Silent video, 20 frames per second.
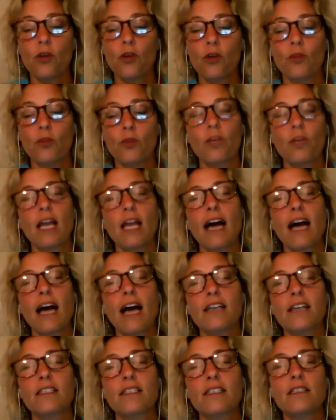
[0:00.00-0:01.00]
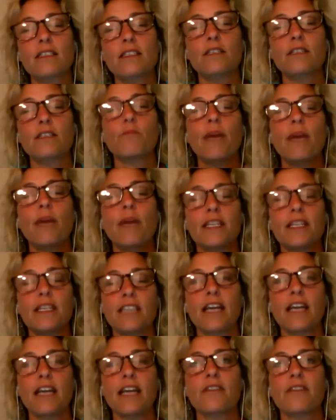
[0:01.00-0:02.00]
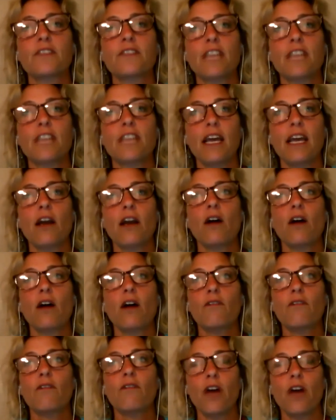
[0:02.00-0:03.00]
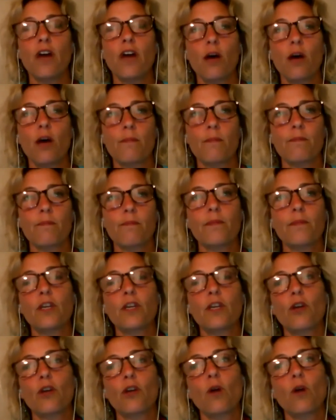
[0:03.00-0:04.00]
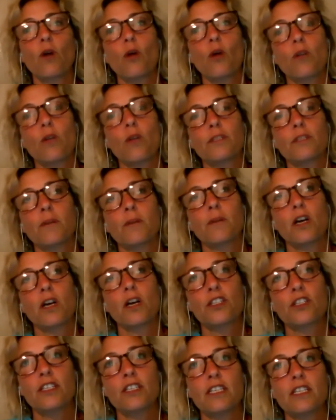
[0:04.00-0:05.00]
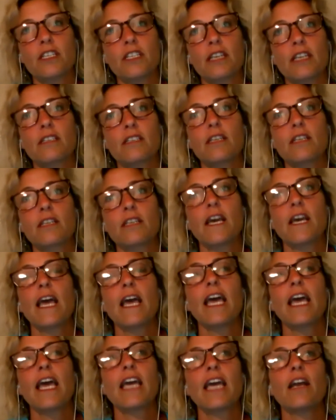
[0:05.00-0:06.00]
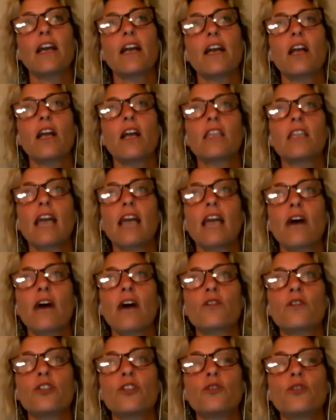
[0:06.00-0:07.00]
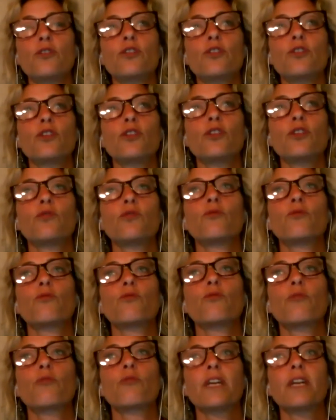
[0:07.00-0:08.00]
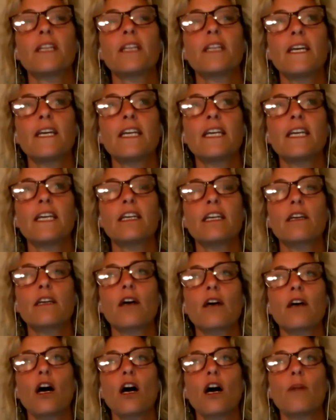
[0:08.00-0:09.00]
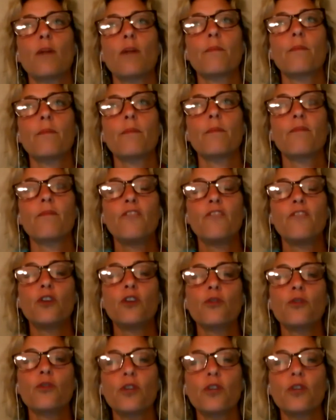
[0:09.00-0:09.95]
relaxed meditative state of a quantum consciousness, it allows you to really view